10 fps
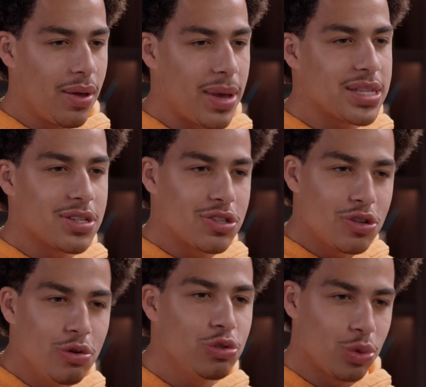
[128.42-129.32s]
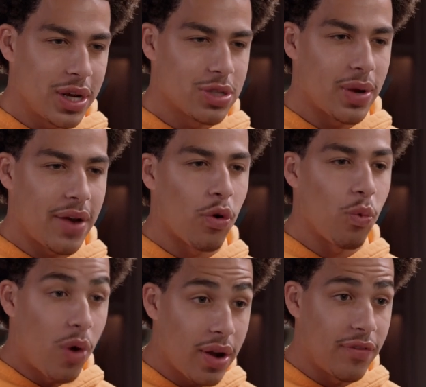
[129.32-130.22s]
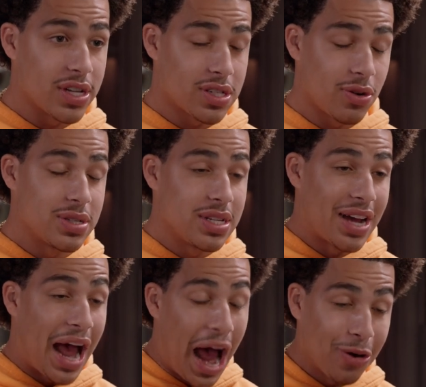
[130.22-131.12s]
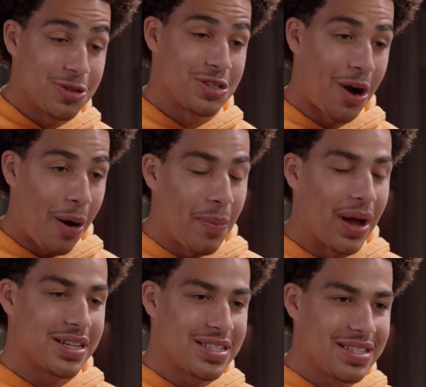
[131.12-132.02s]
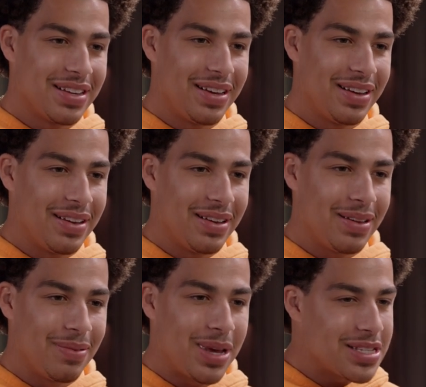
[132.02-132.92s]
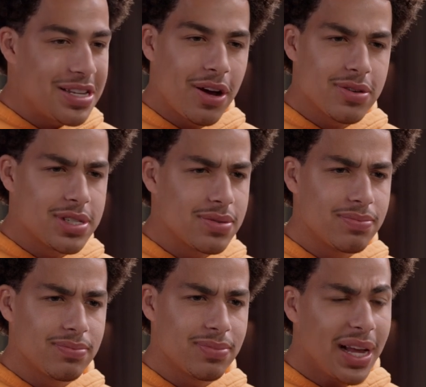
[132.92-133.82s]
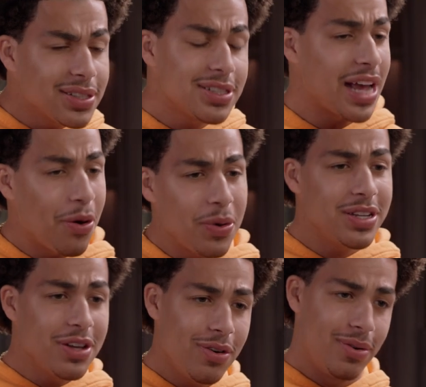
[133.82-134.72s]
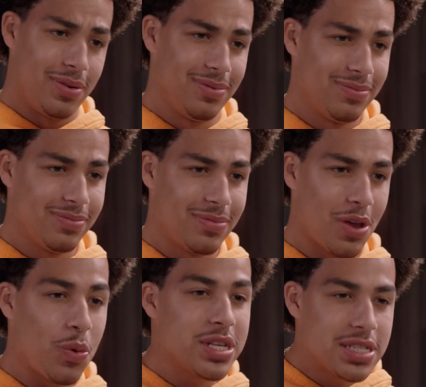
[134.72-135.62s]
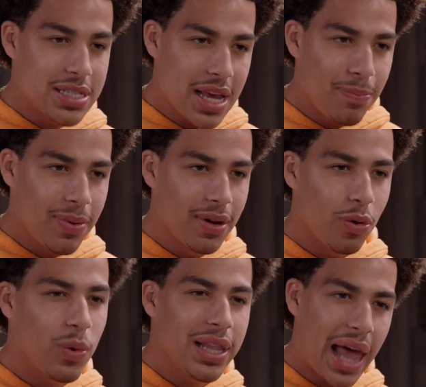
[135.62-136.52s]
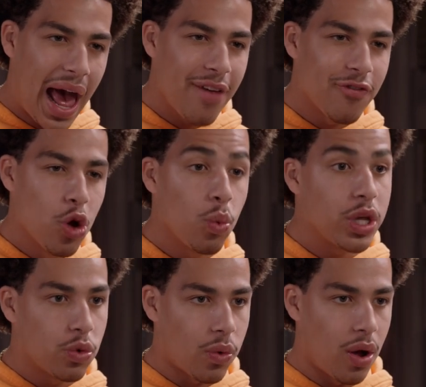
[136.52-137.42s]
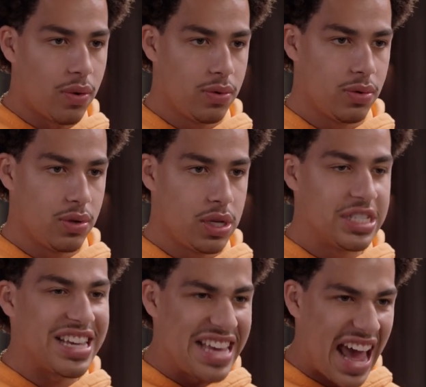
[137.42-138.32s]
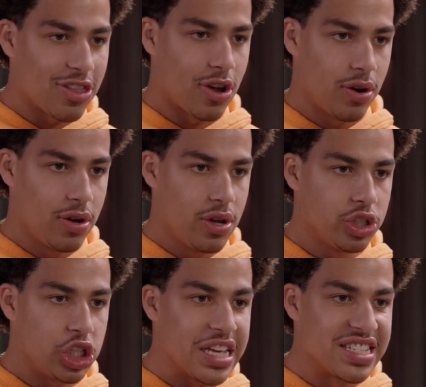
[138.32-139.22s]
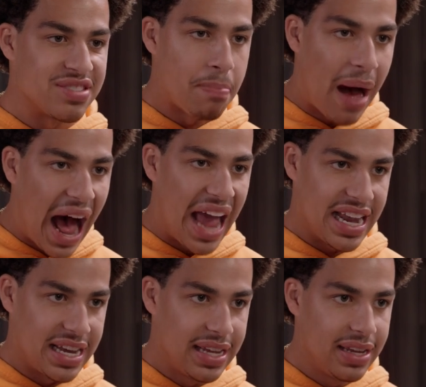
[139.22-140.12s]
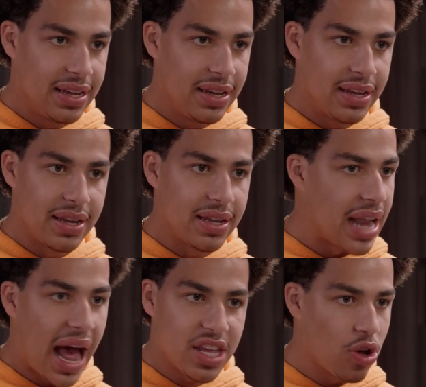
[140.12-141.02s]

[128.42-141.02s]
makes us two drinks whenever one of us goes into our Starbucks. Because he knows that's just how we do. We sip, we laugh, we grow. Together. She is mine, not